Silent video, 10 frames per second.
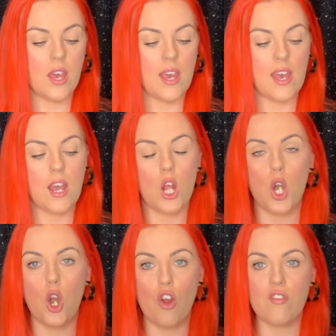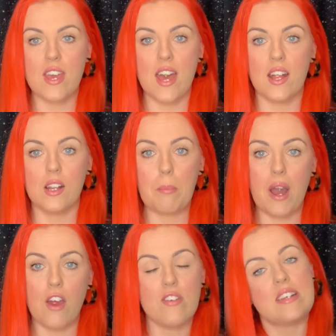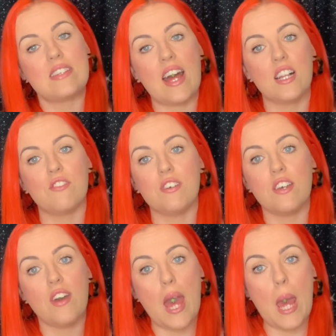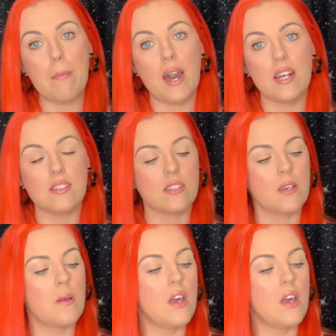a L'Oreal Paris Elvive hair mask.